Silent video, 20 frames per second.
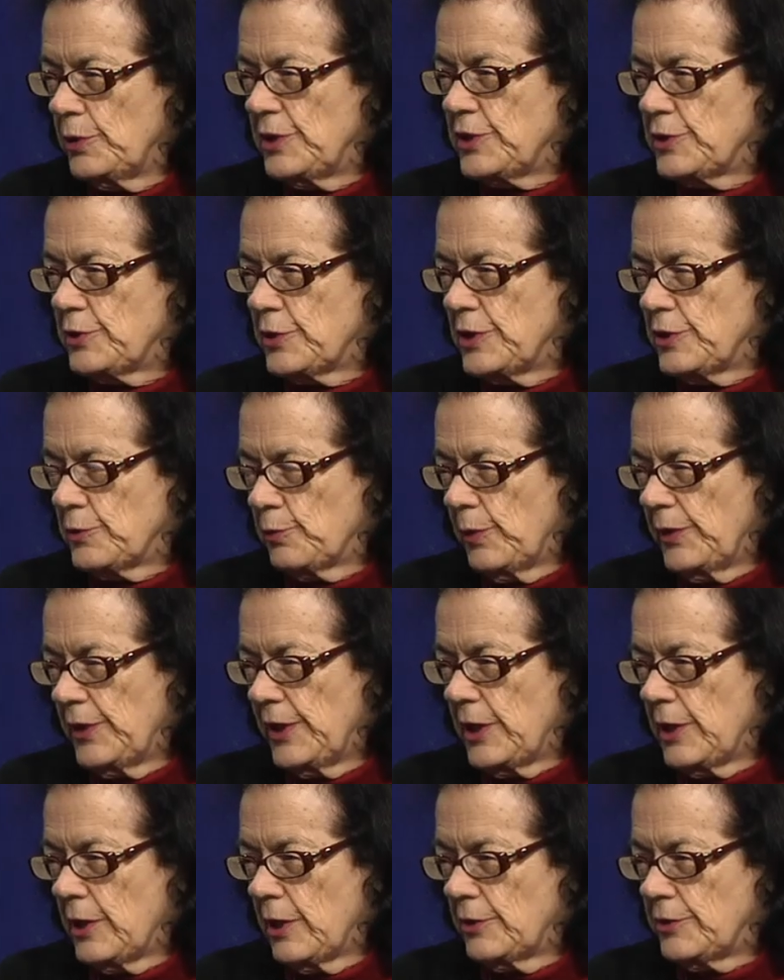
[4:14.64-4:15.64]
is whether
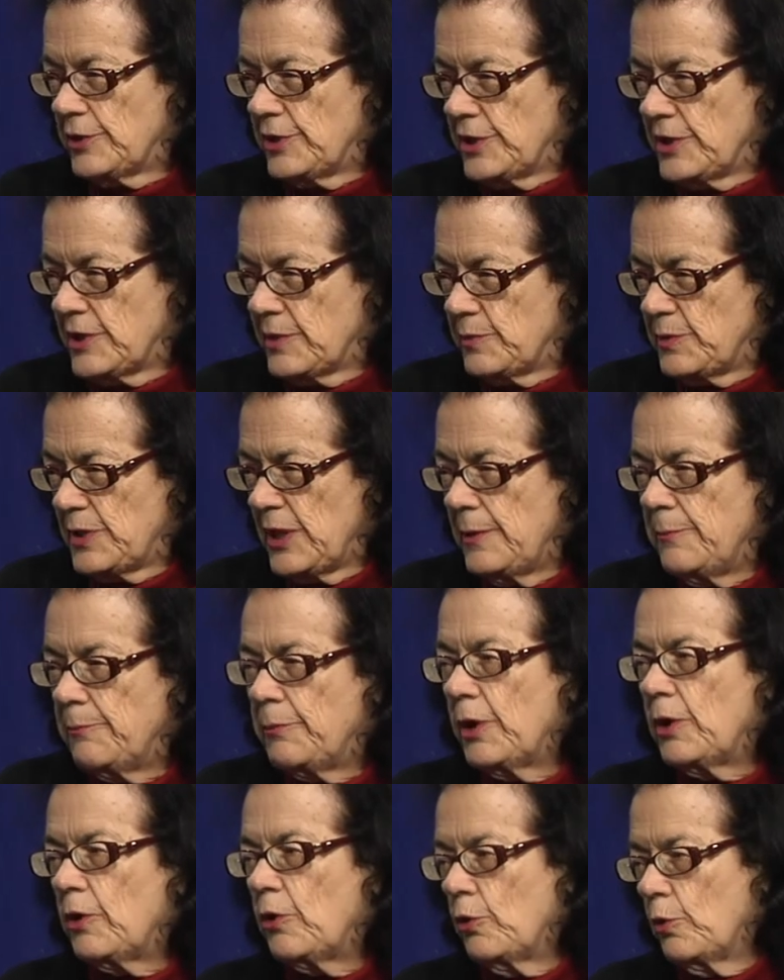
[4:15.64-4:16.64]
he goes in
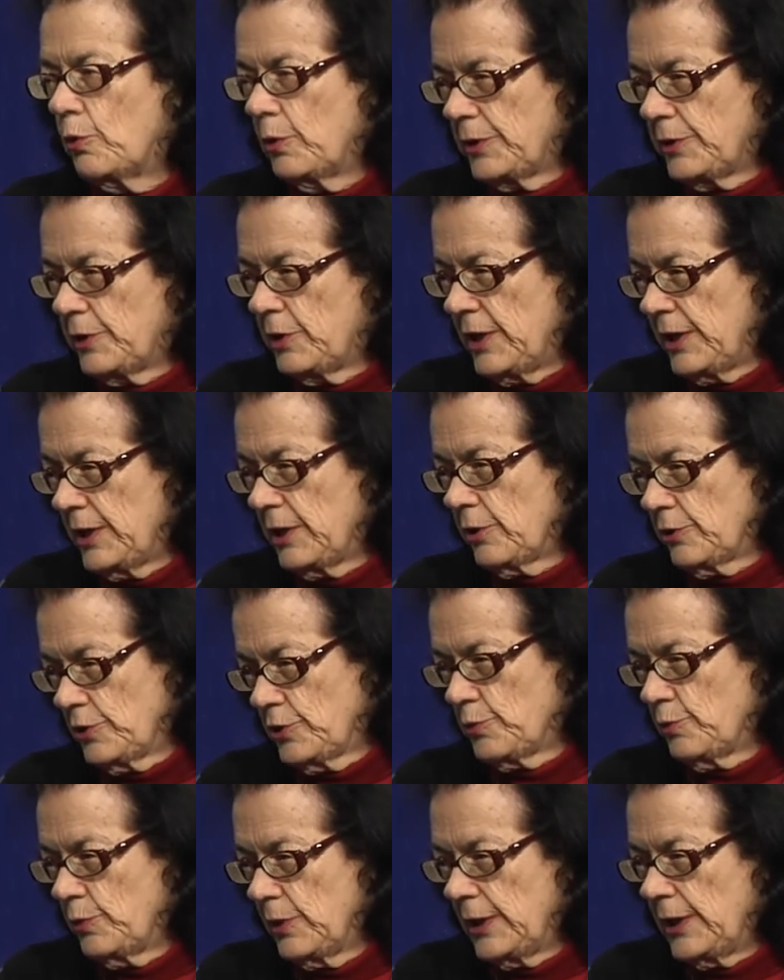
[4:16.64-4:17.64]
September or whether he
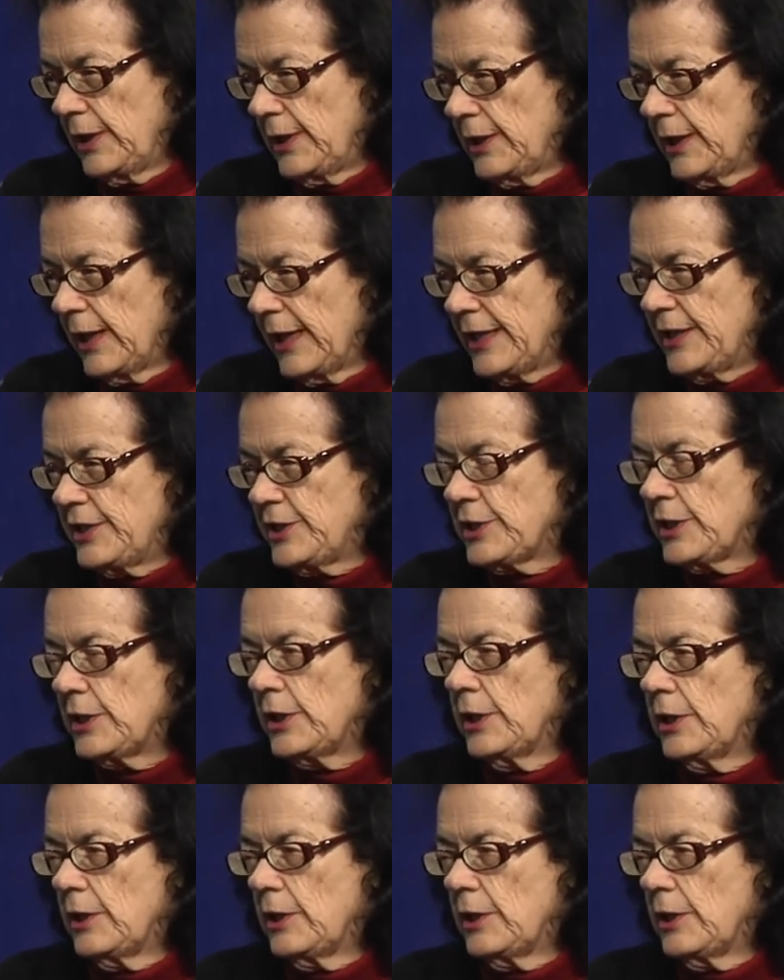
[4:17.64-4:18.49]
goes really late.